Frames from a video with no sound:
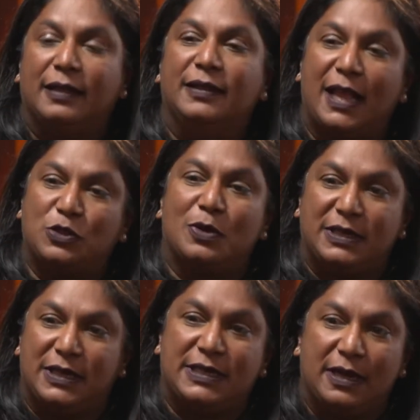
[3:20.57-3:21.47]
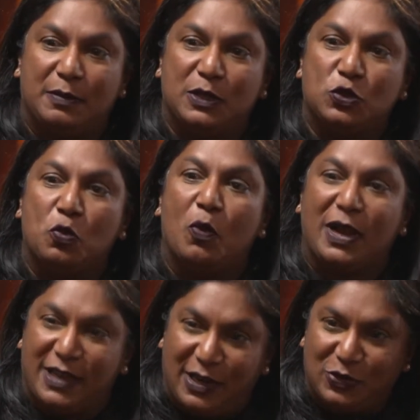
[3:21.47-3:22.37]
That's what determines
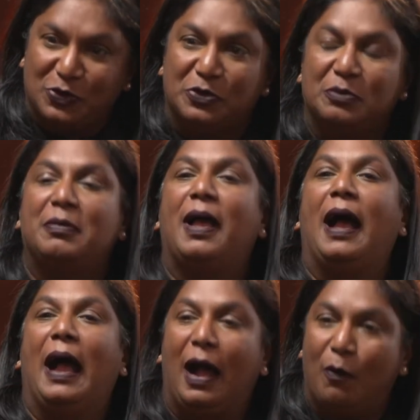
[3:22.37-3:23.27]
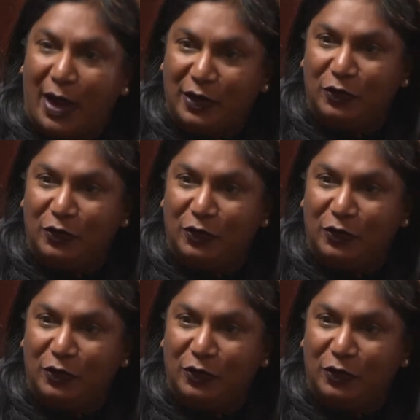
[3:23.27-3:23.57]
what I do, how I